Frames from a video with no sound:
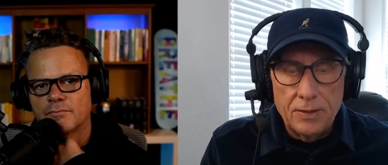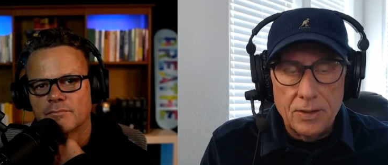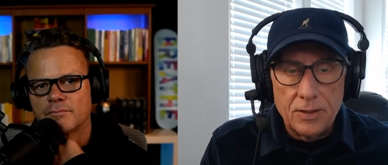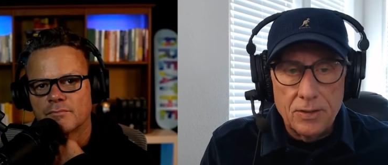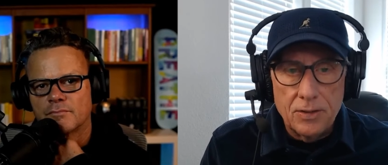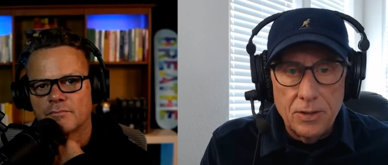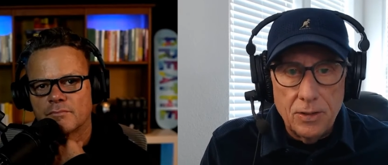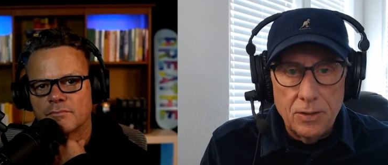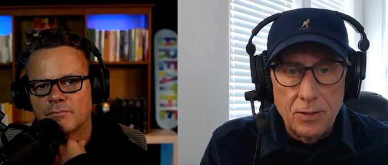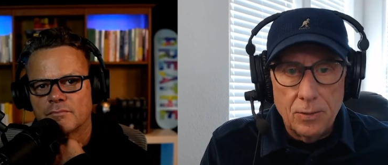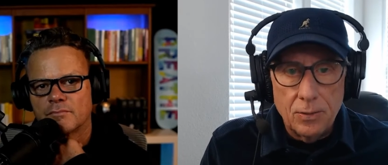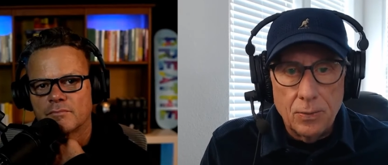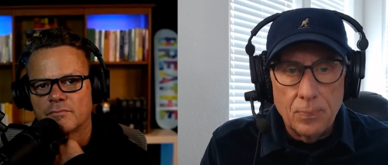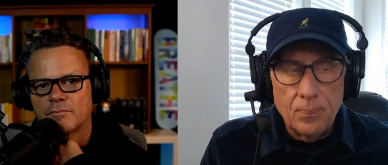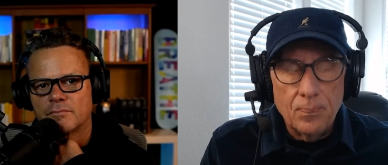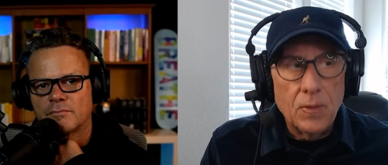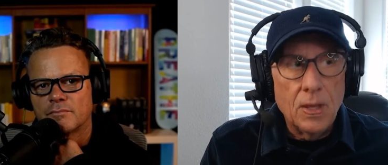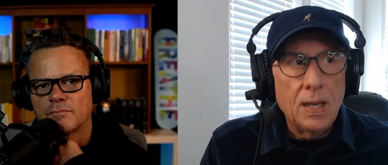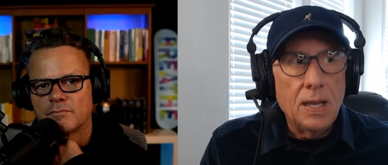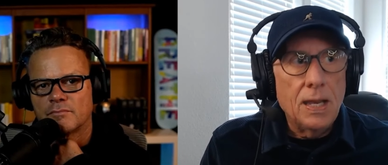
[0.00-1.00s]
Speaker 1: to do
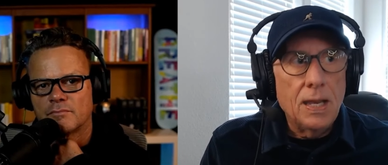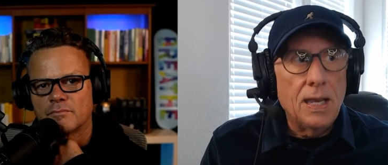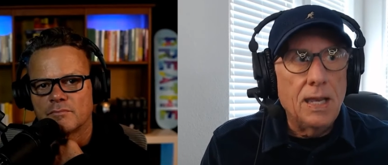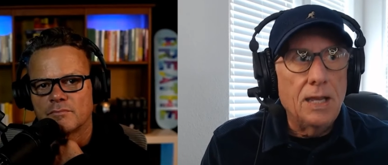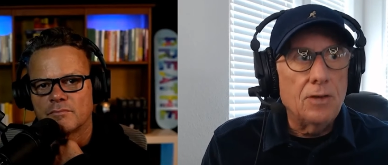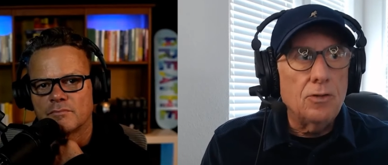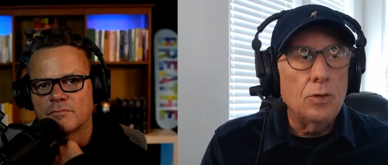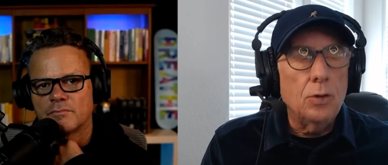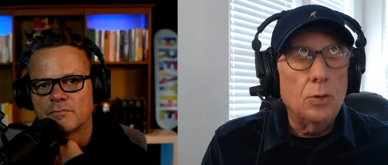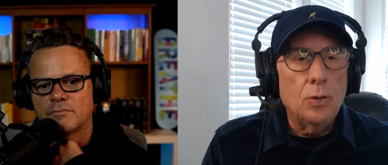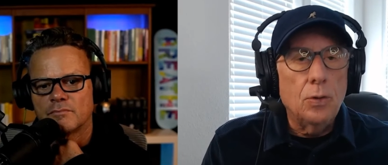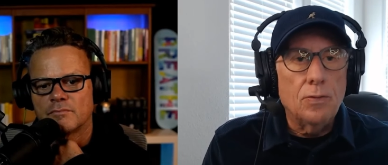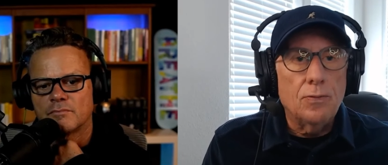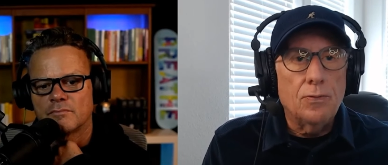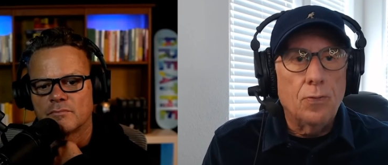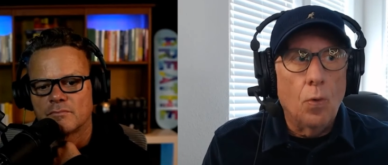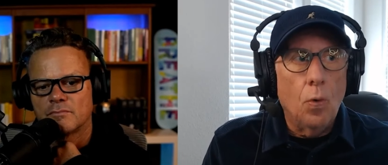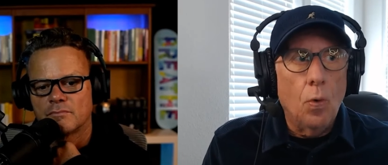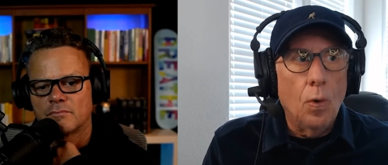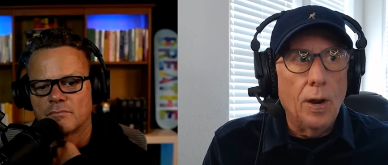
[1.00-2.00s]
is to
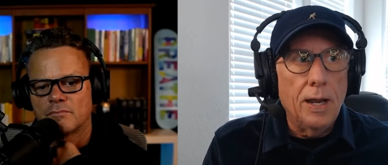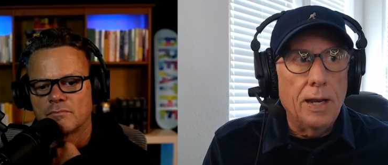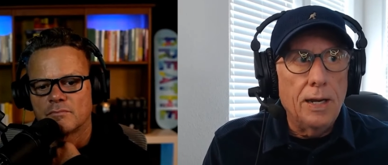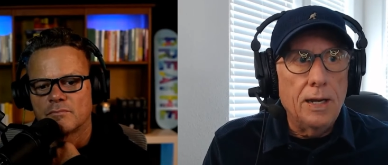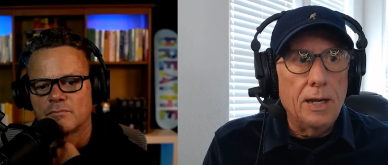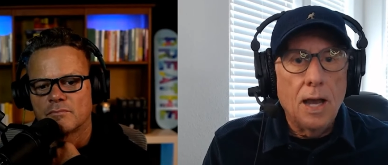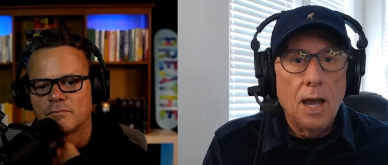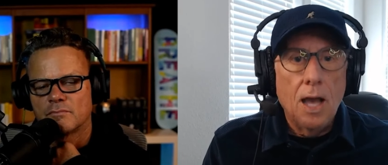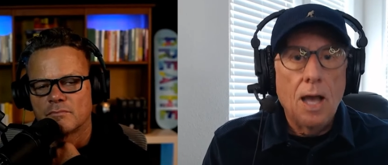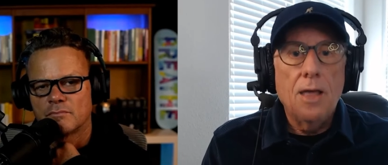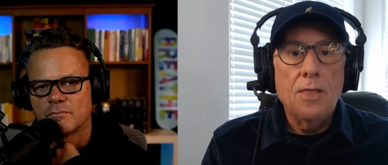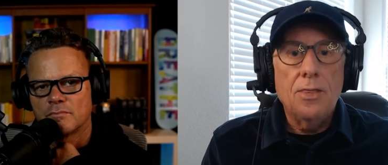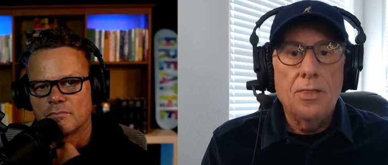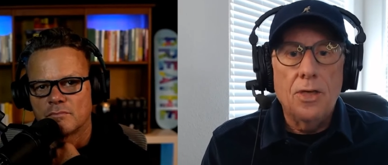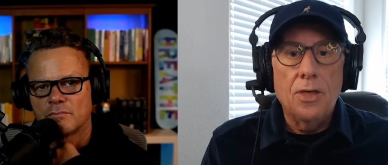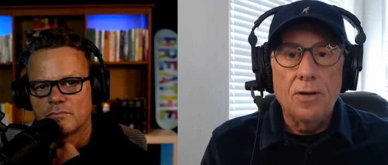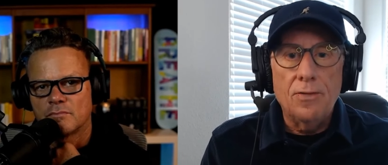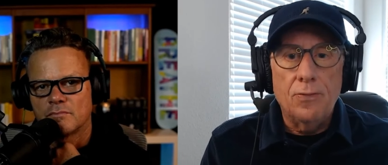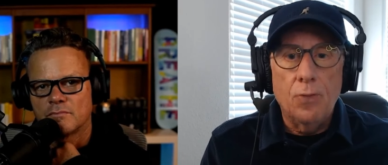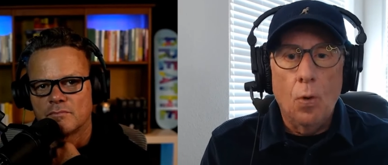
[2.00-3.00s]
avoid
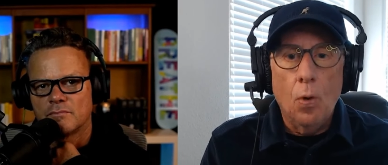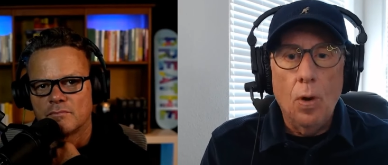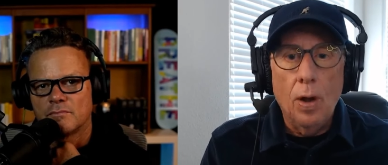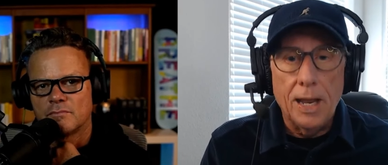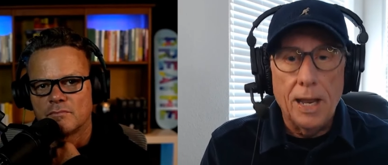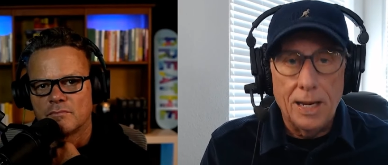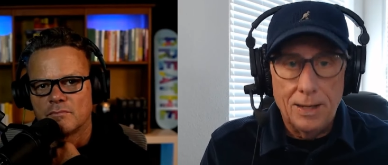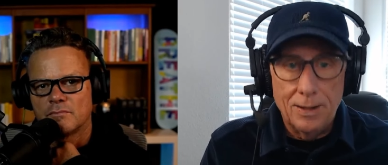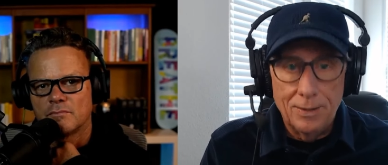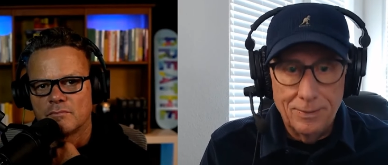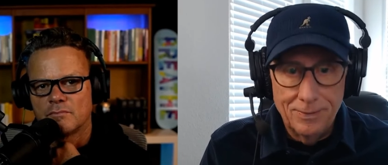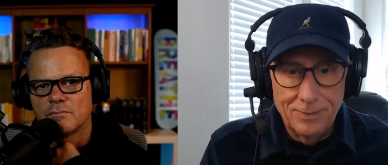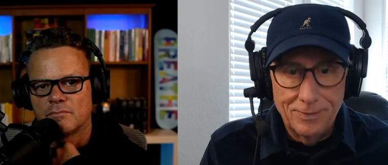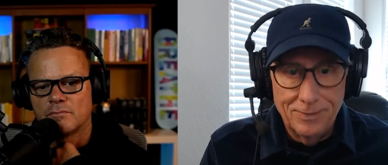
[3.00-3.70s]
the void.